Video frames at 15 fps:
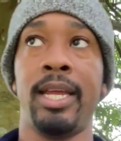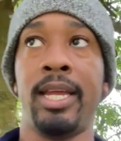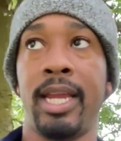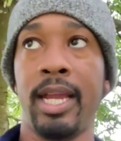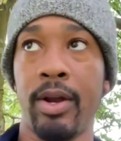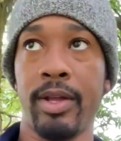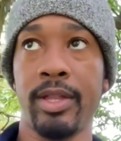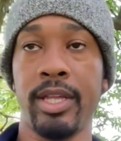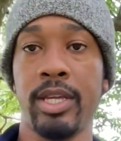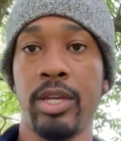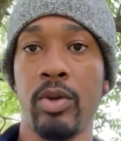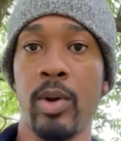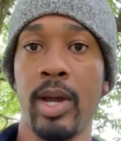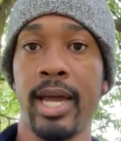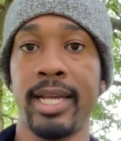here in the
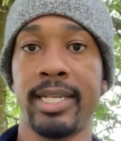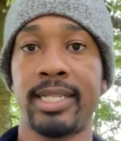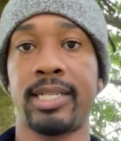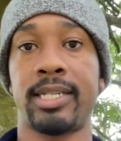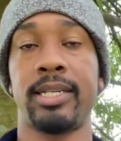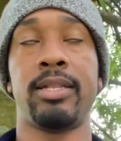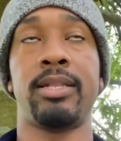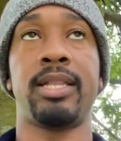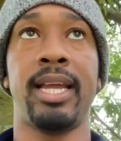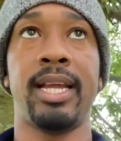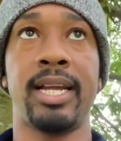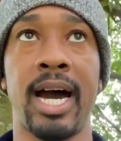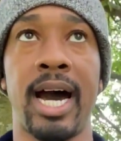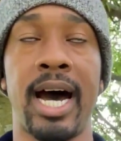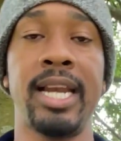U S
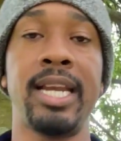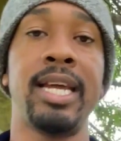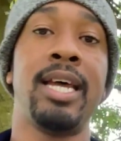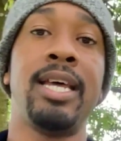Thank God.